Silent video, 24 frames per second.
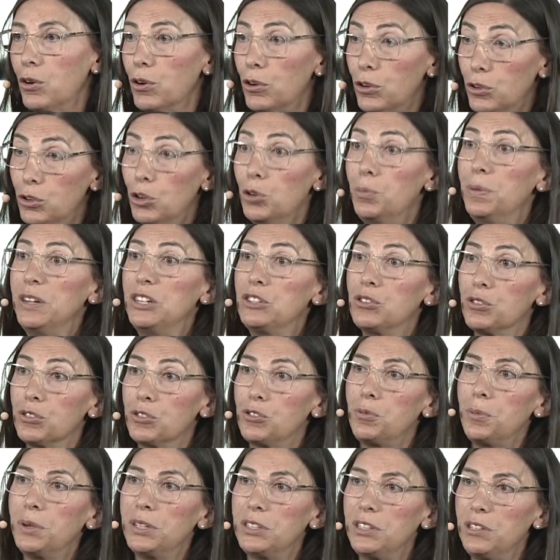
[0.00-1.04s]
could be
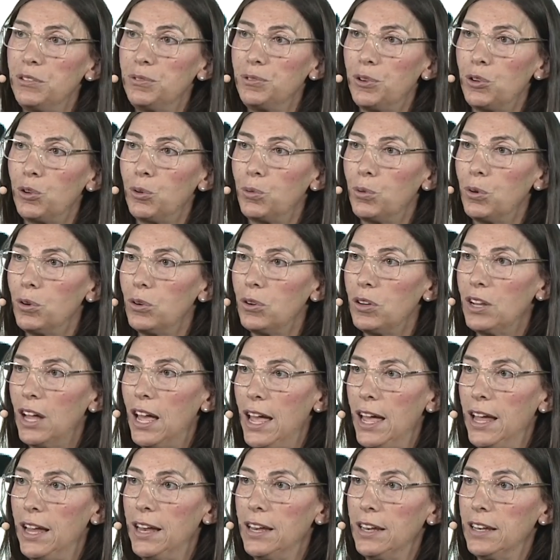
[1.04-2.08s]
transformative for the world,
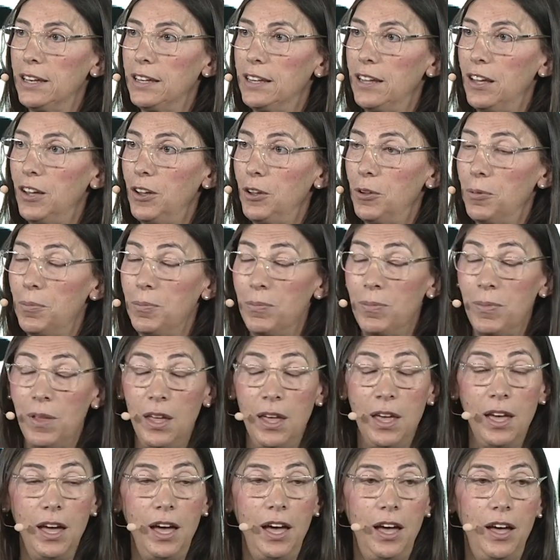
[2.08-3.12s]
and
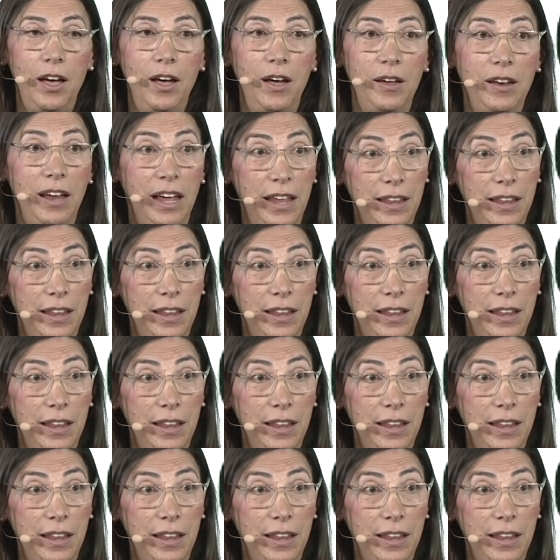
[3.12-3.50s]
I